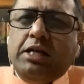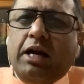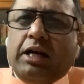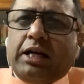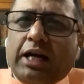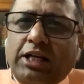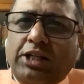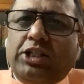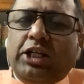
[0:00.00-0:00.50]
a
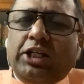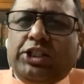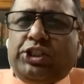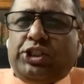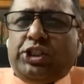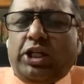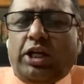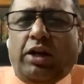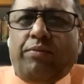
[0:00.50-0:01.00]

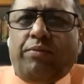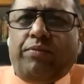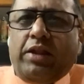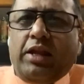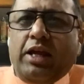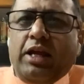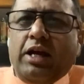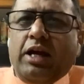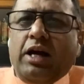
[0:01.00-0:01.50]
construction
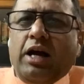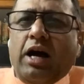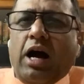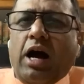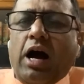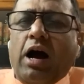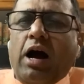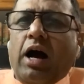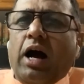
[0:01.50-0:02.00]

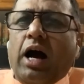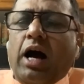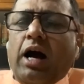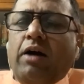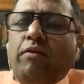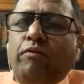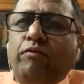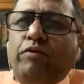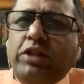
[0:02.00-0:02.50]

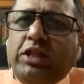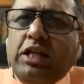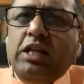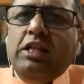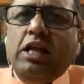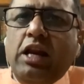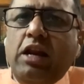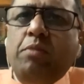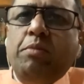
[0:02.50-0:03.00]

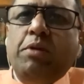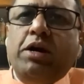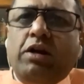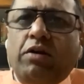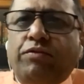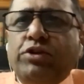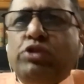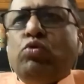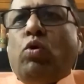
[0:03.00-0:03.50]
within the limit
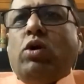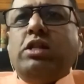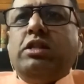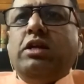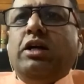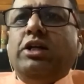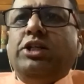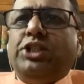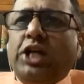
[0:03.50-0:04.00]
of his
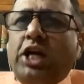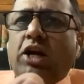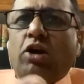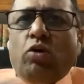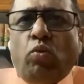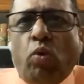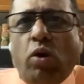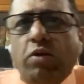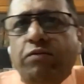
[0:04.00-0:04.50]
1/3 share
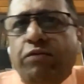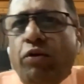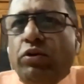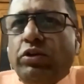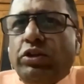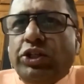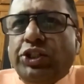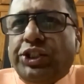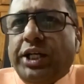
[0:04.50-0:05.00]
or
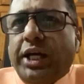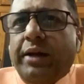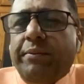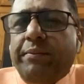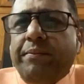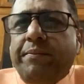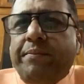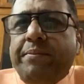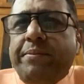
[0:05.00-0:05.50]
1/4 share.
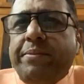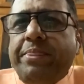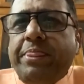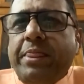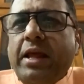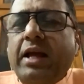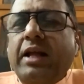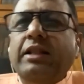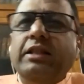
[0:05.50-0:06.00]

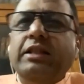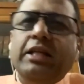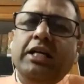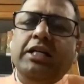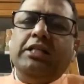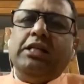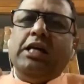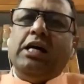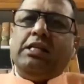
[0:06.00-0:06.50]

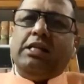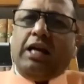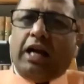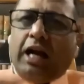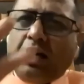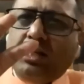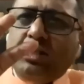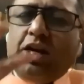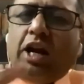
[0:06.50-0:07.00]
These are the
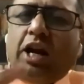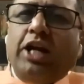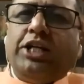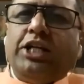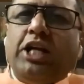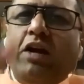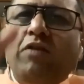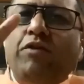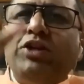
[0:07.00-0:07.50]

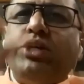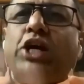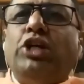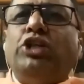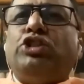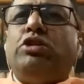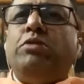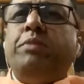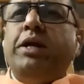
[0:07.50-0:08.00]
considerations which
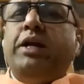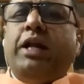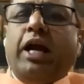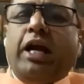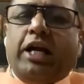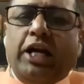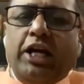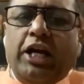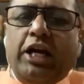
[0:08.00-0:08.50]
has to be
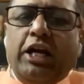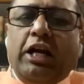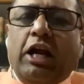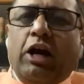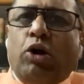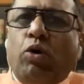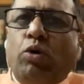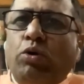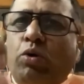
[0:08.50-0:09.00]
taken into
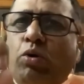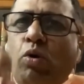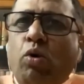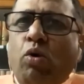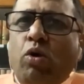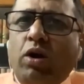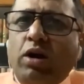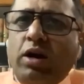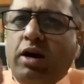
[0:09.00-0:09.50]
account. Go
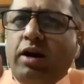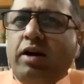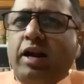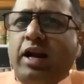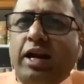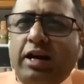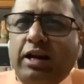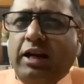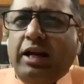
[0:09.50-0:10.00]
and
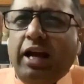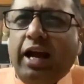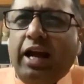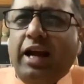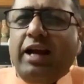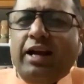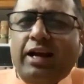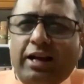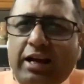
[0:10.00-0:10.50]
read
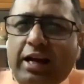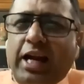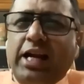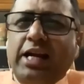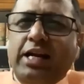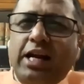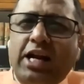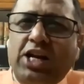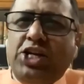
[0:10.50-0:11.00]
AIR
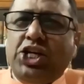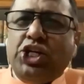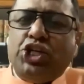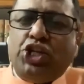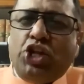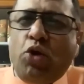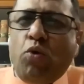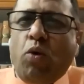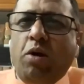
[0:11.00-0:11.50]

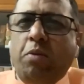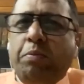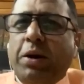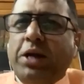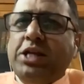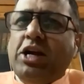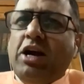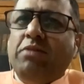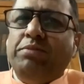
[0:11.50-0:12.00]
1961,
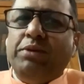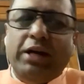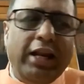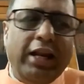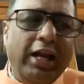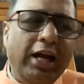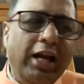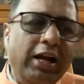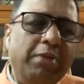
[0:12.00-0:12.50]
Punjab and
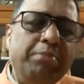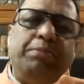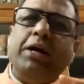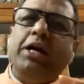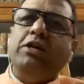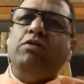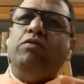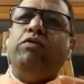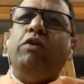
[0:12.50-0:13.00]
Haryana,
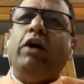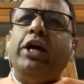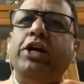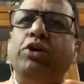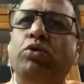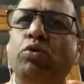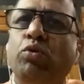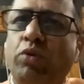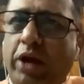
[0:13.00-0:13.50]
page
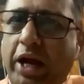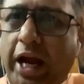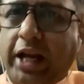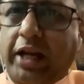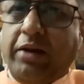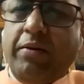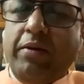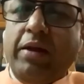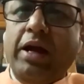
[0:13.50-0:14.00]

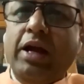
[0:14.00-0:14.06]
528,